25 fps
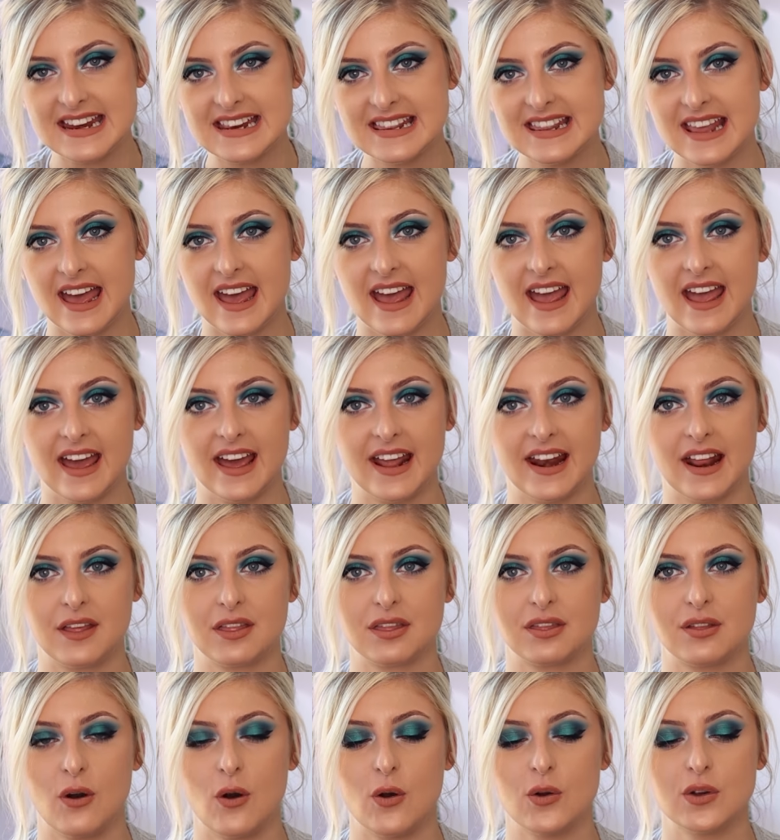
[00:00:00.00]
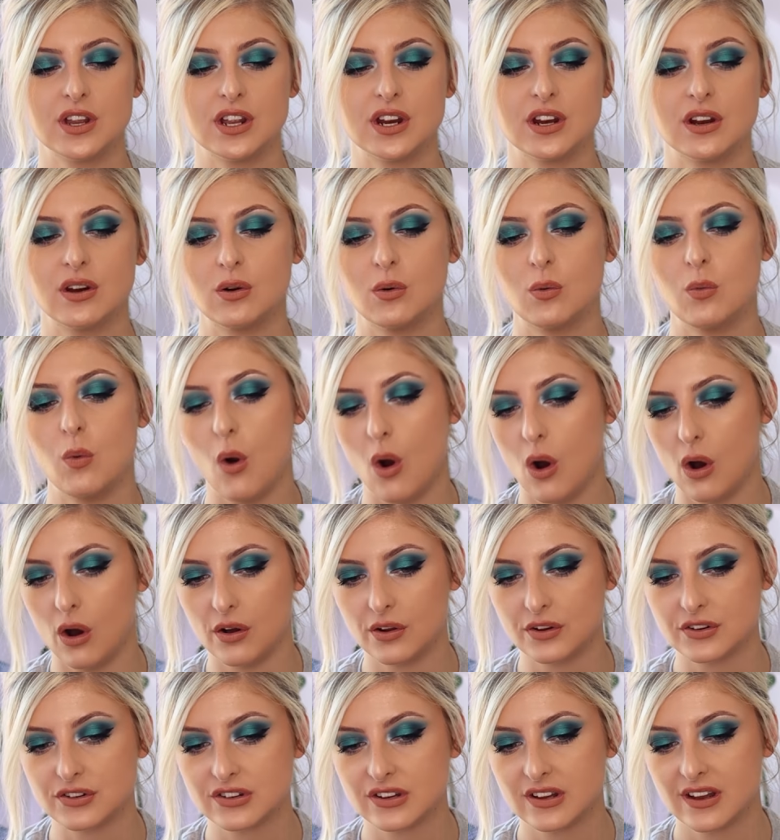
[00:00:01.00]
in there and I thought, you know
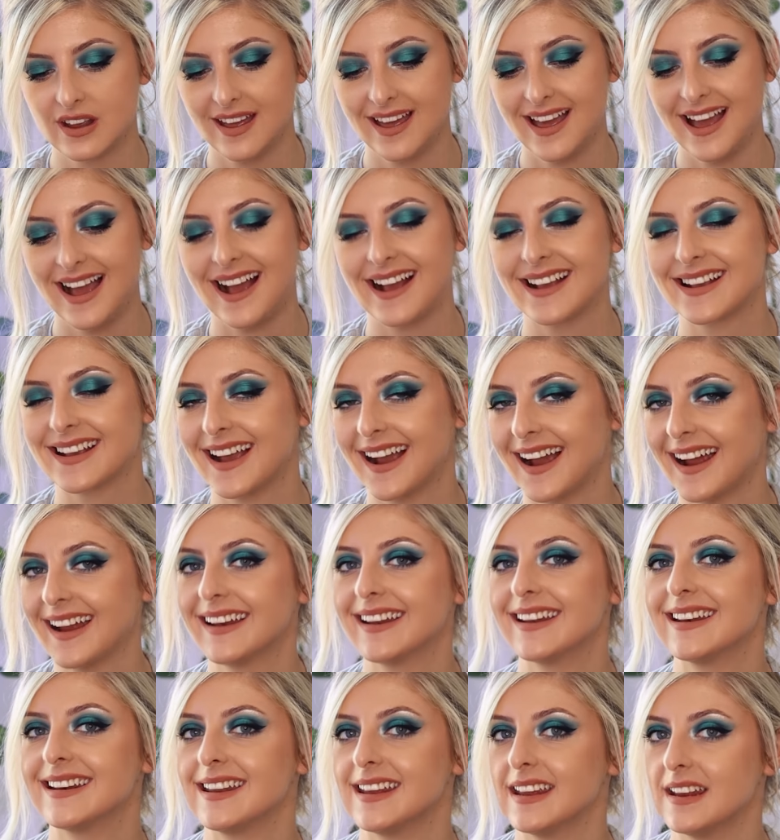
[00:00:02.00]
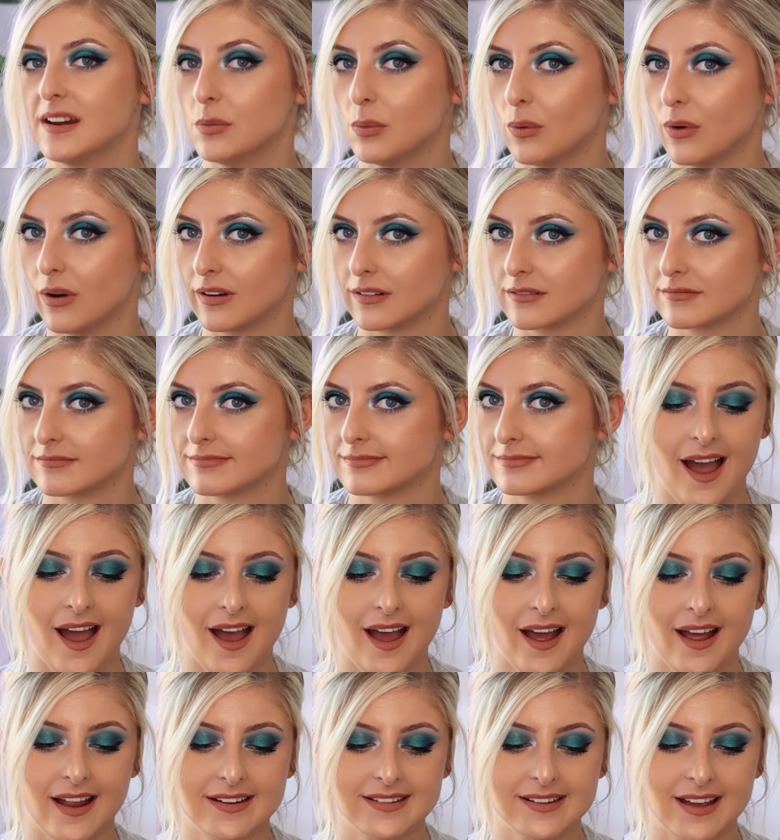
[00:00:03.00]
what? I kind of need one.
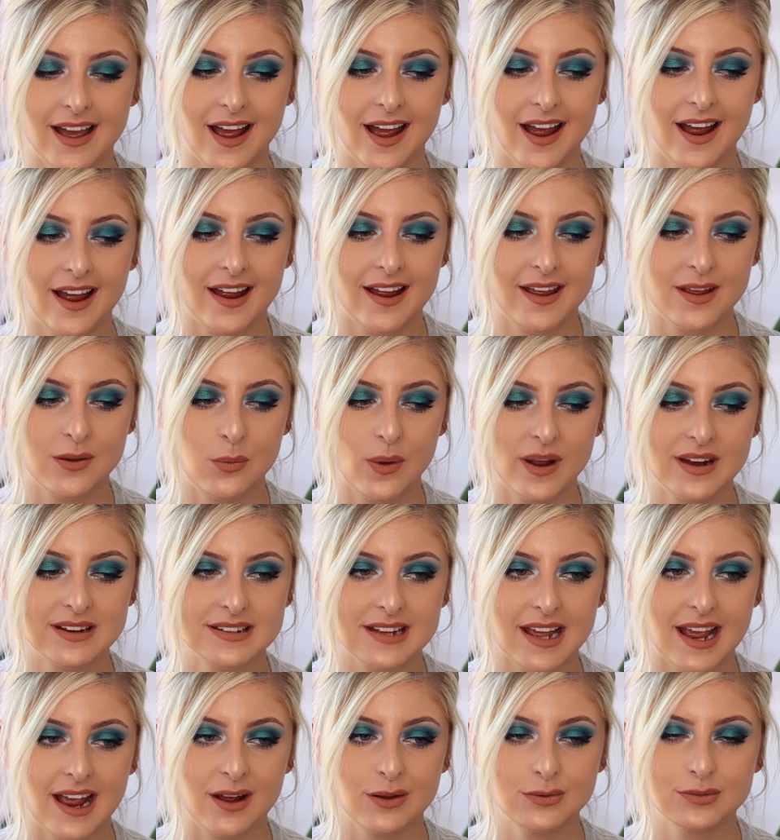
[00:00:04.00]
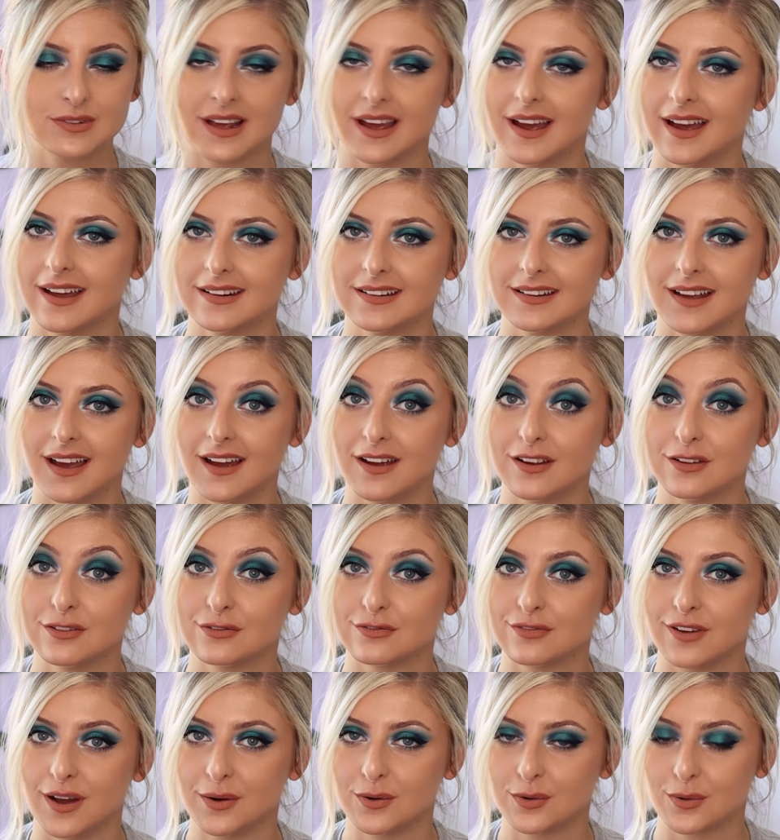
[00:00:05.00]
And I went out and I
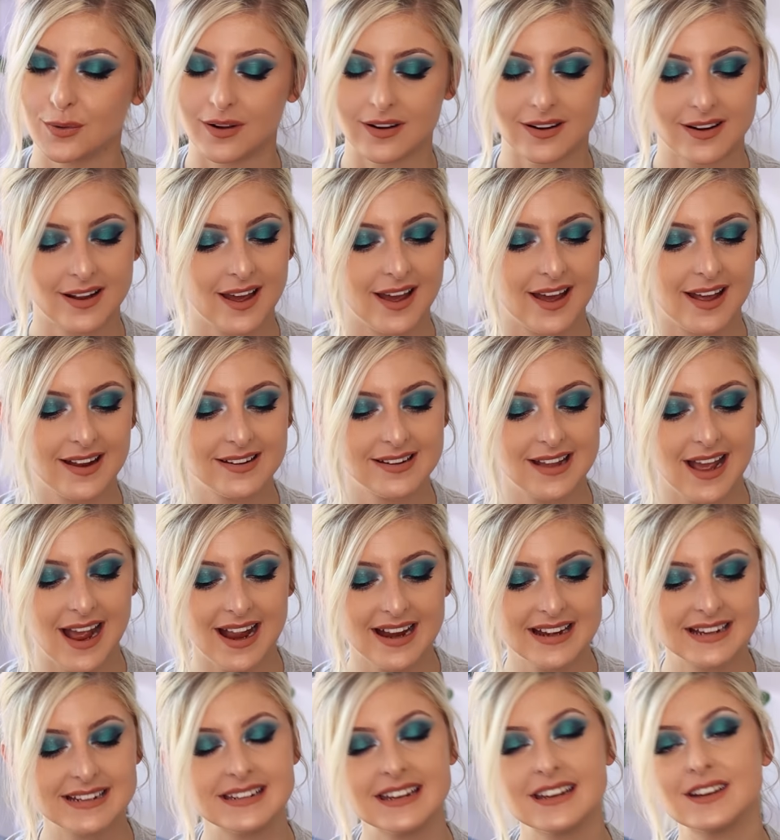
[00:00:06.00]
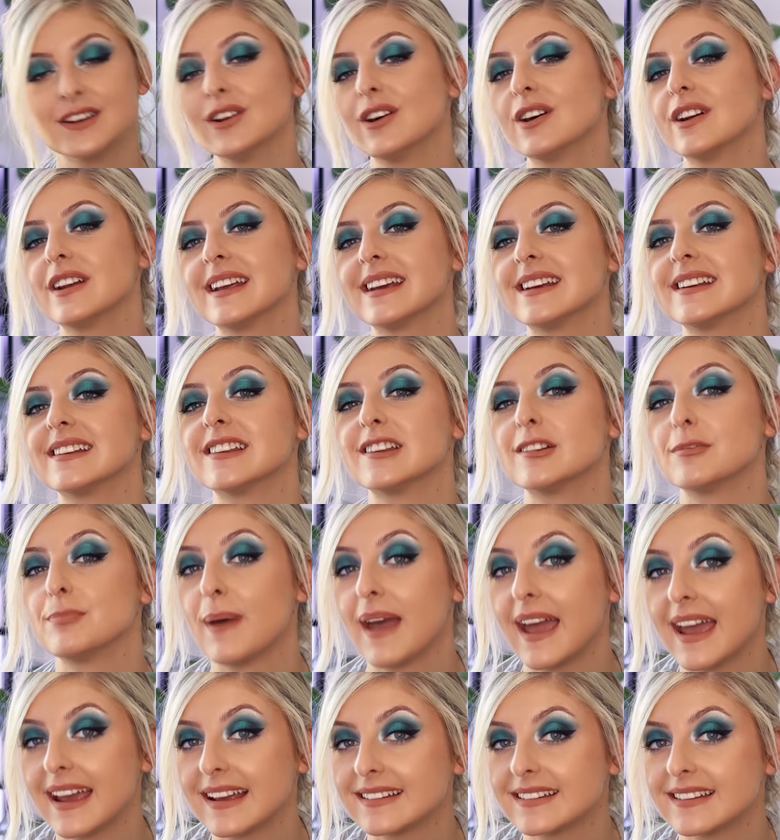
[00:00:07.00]
found one. And I did not
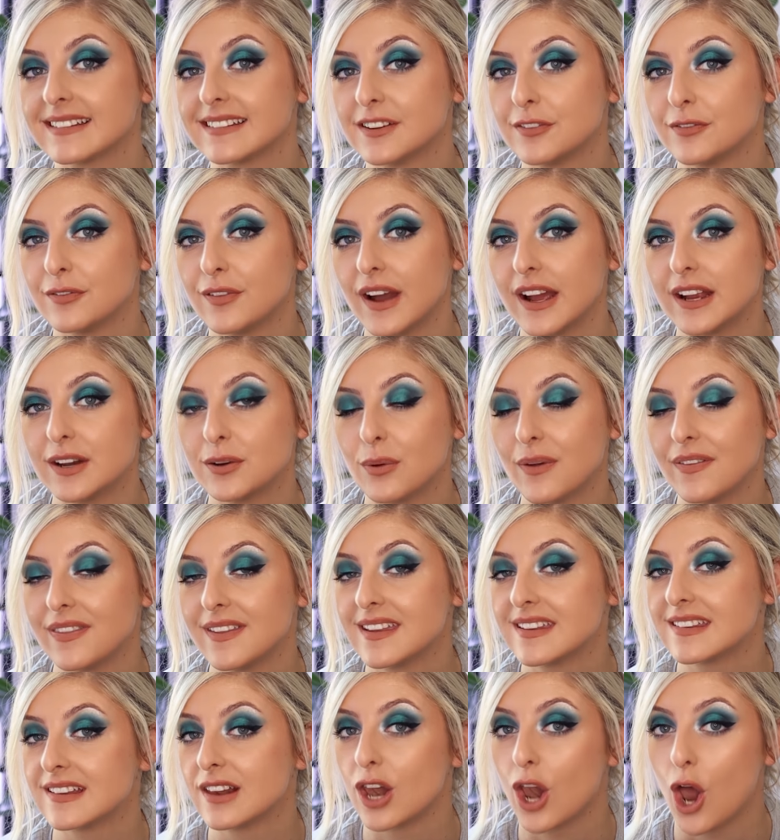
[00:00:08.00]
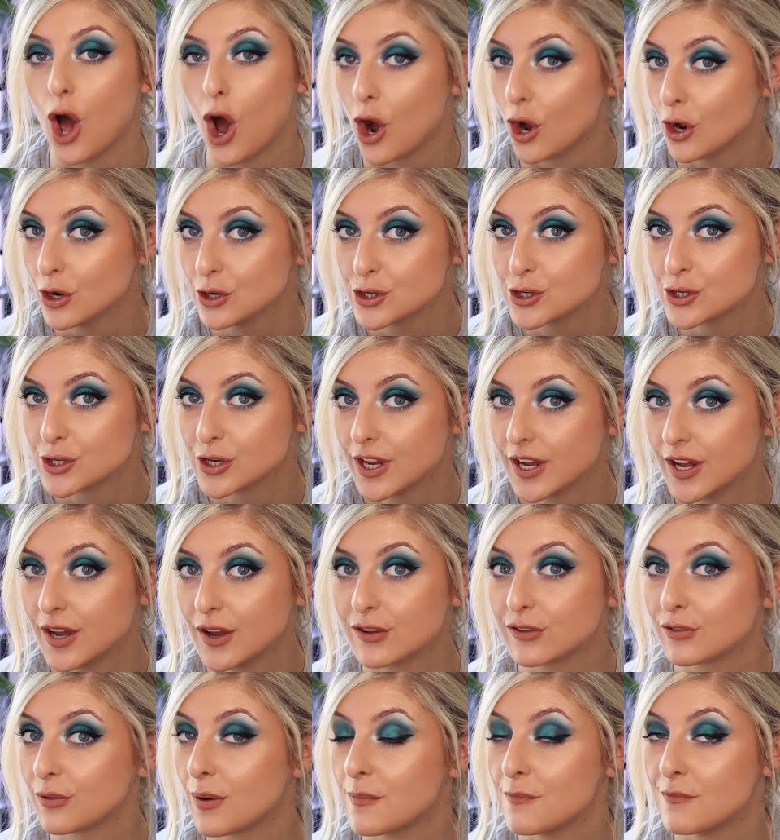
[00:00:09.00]
expect to find one this large.
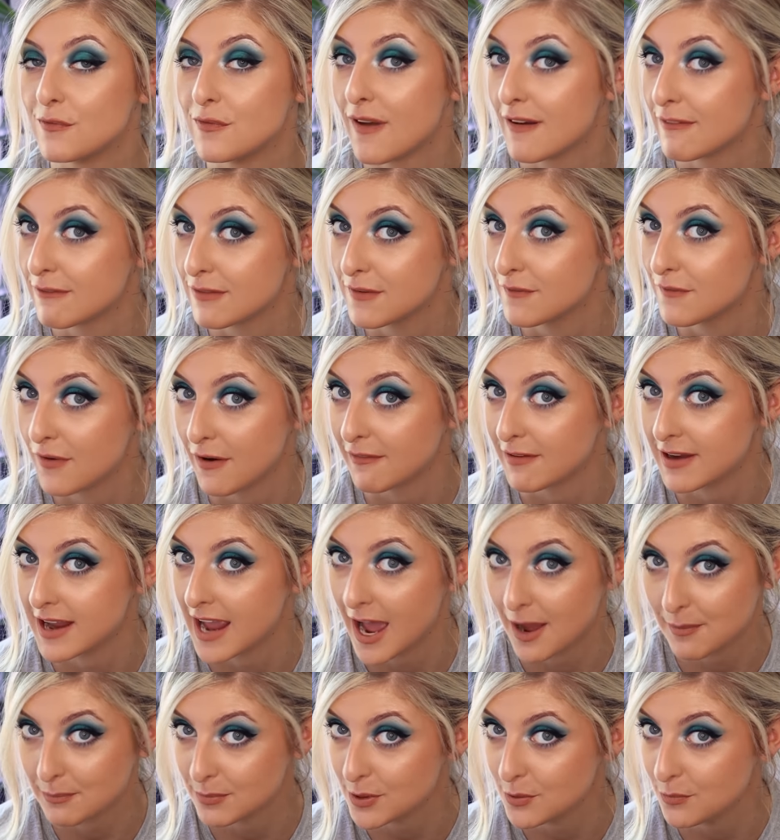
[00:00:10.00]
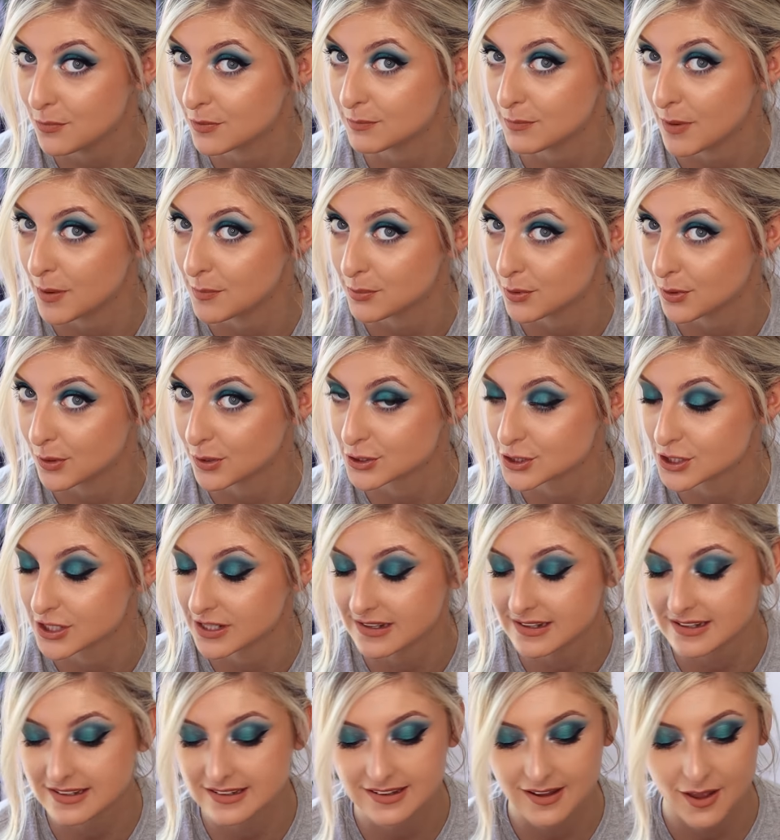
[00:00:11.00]
So I'm very, very happy with my
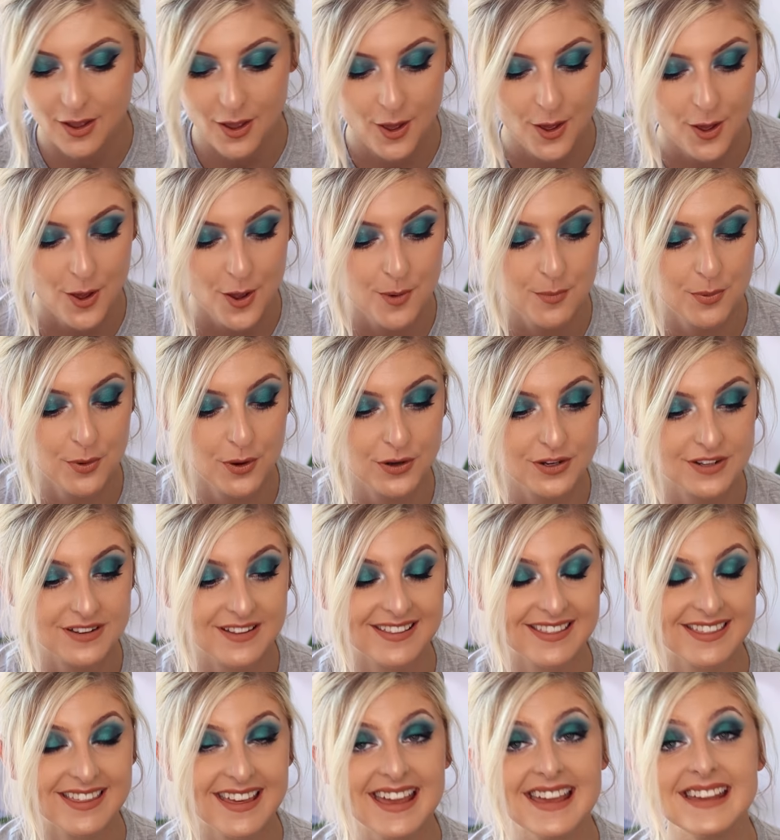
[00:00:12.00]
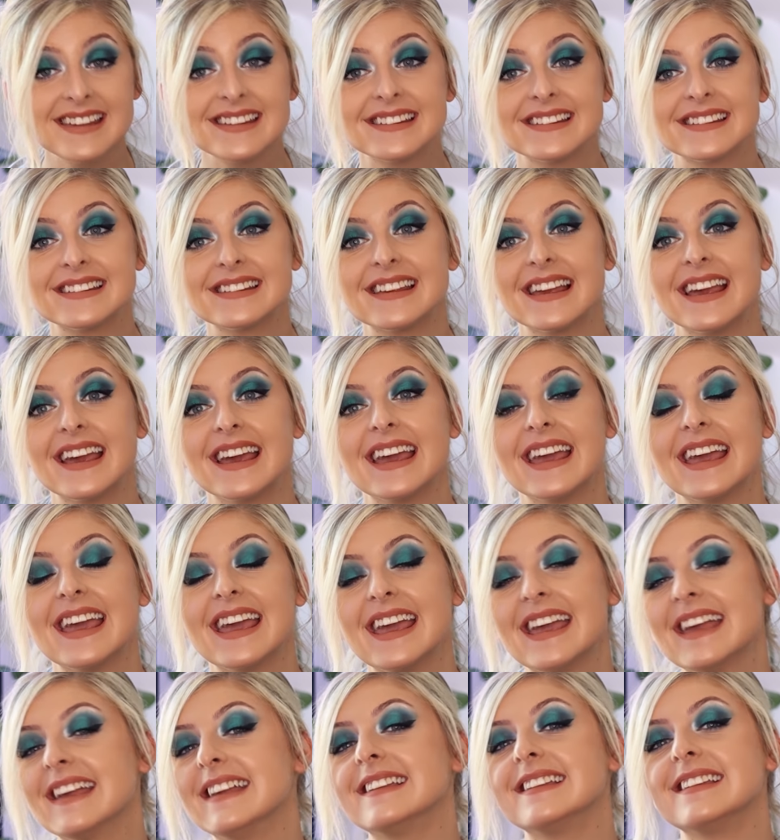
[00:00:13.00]
purchase. But this
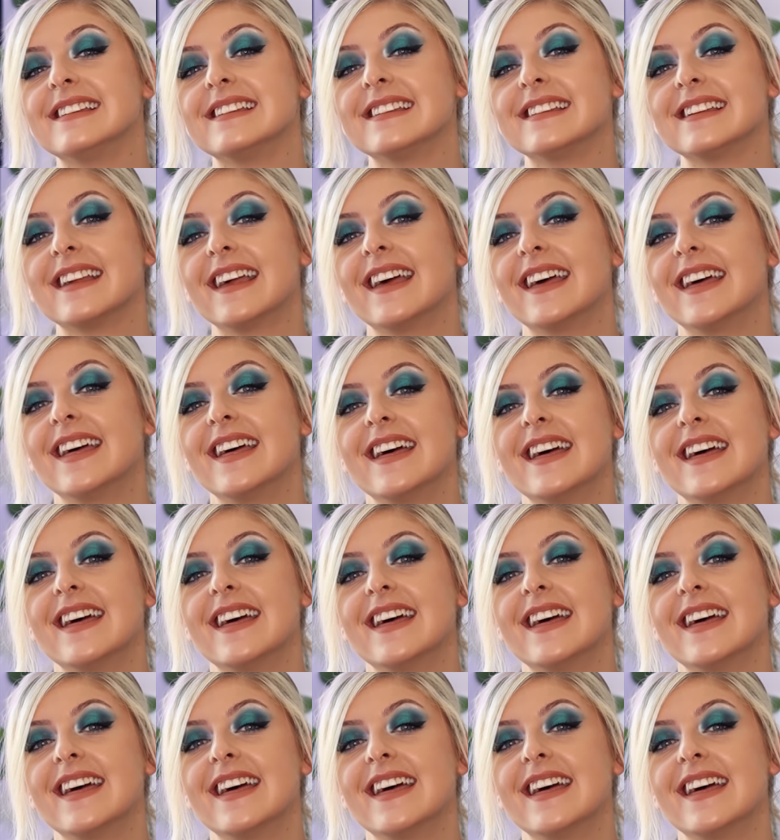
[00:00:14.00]
is